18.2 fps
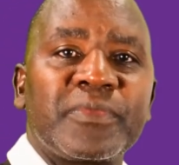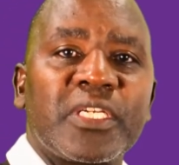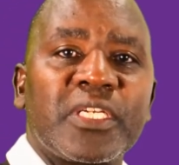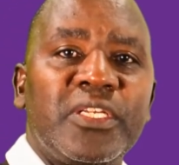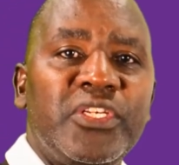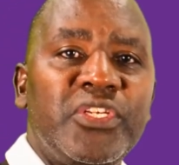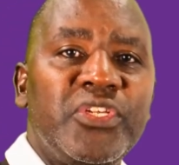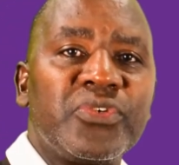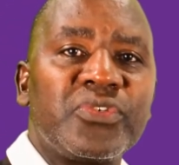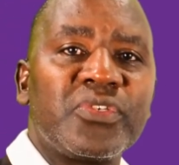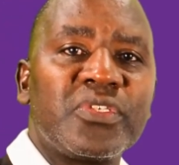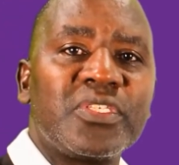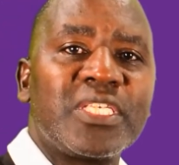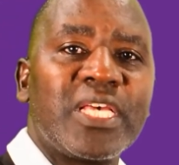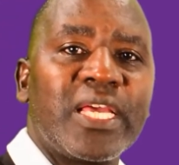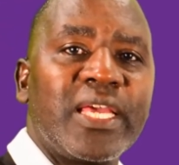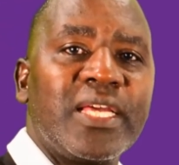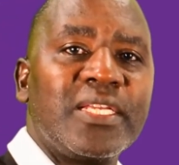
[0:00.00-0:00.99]
Newton
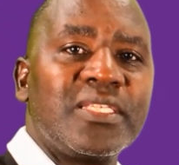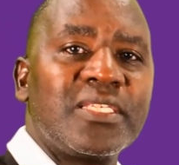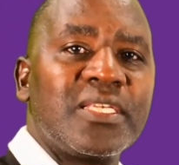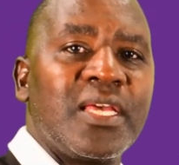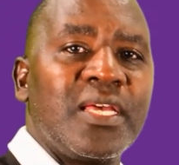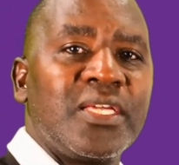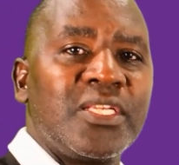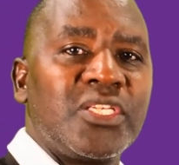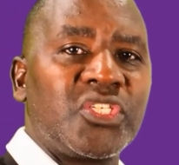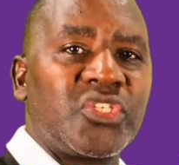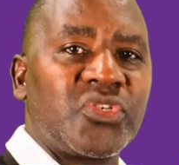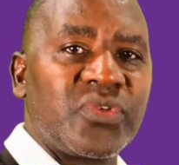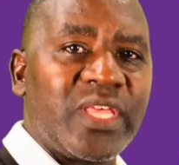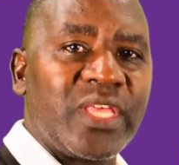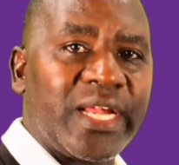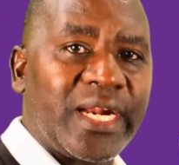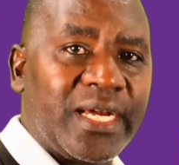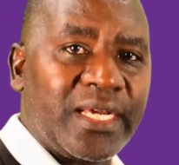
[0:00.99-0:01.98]
seconds to
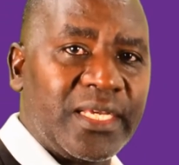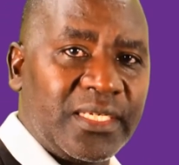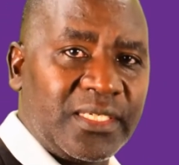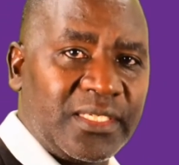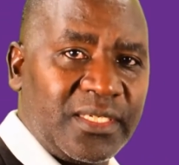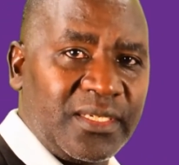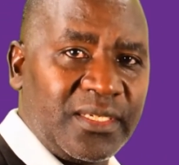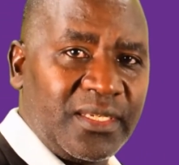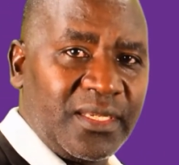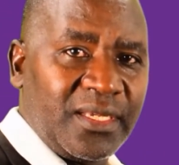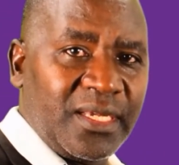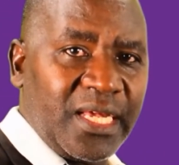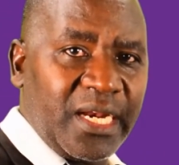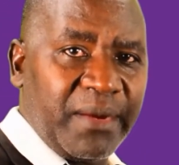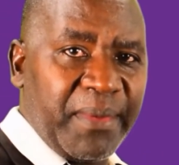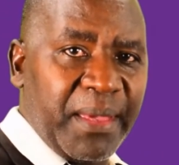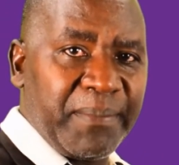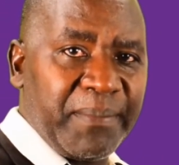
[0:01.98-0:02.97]
the right.
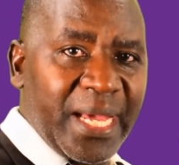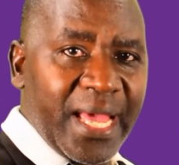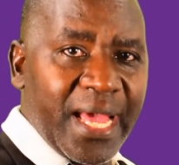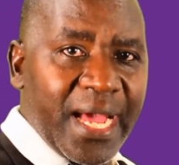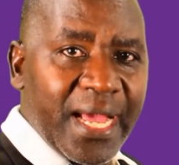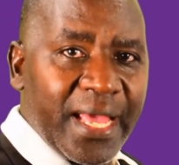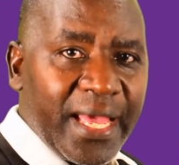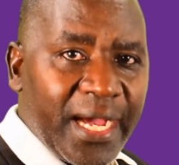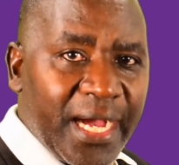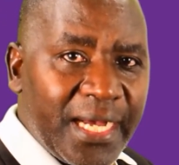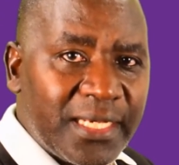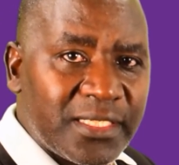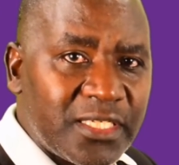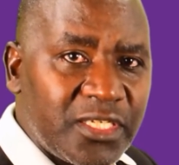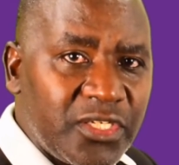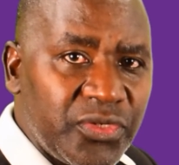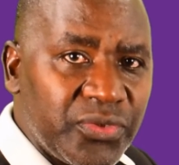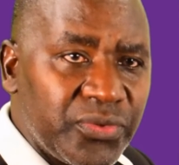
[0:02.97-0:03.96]
Remember, I asked
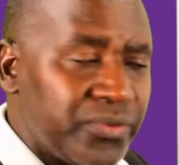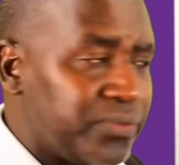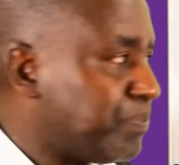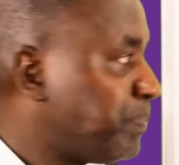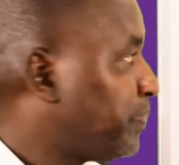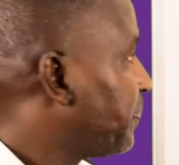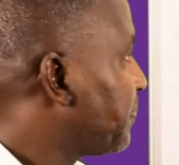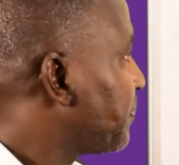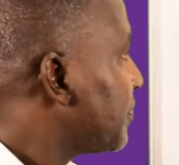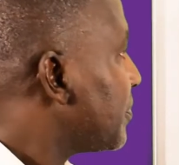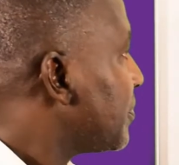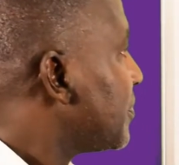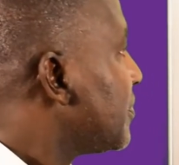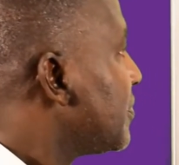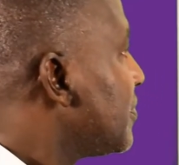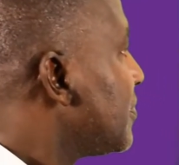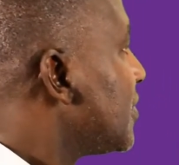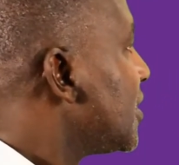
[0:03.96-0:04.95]
you,
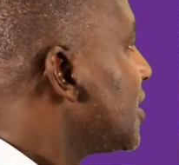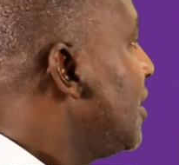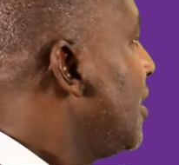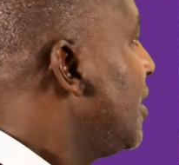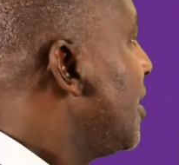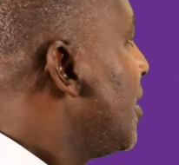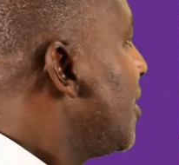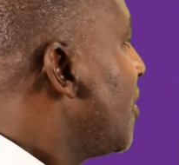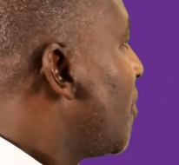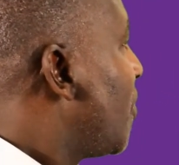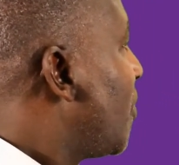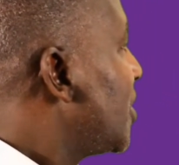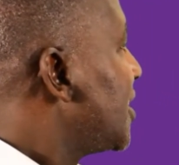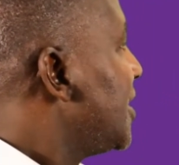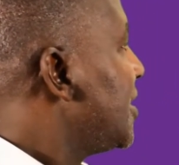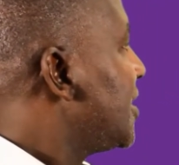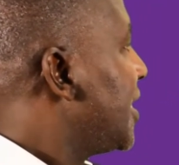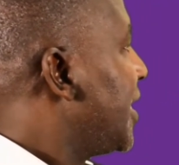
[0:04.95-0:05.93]
what
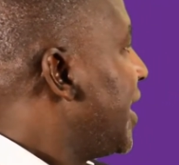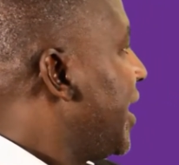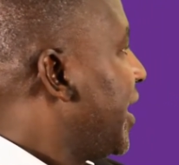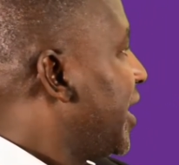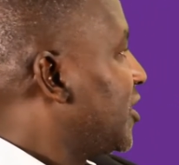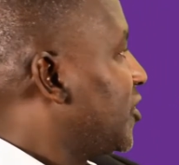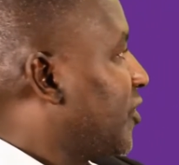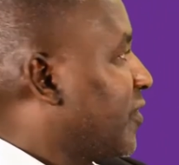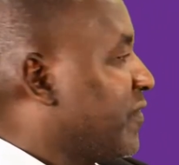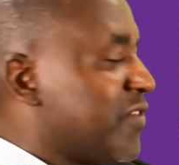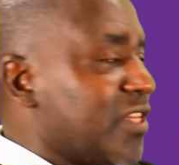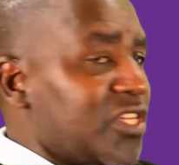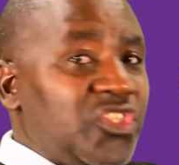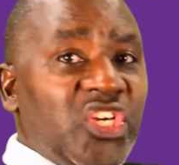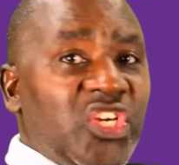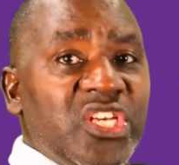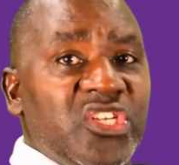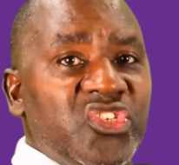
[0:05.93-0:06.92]
is the direction of the
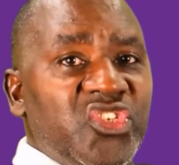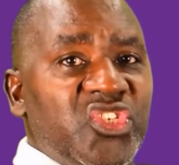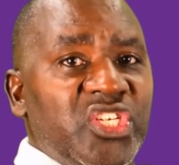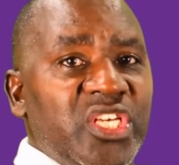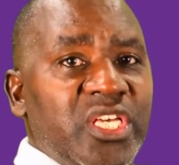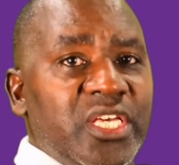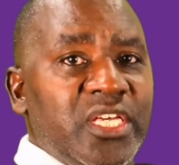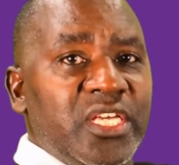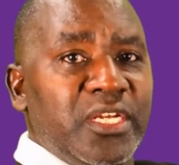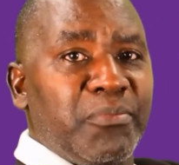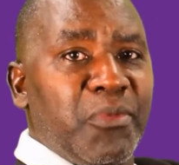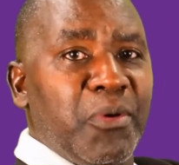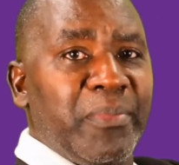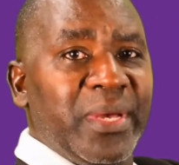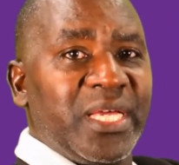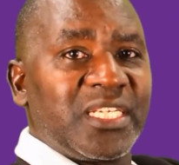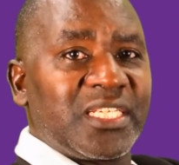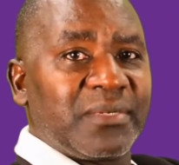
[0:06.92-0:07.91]
change in
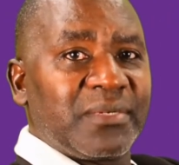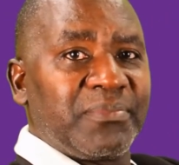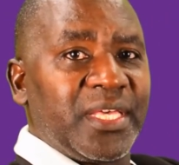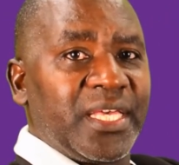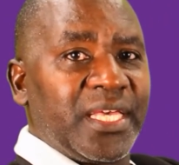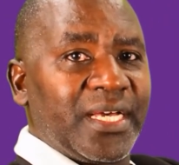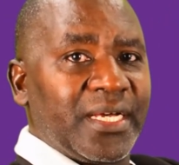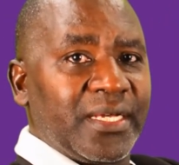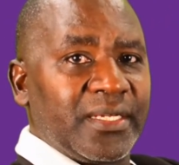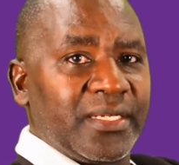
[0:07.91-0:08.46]
momentum here?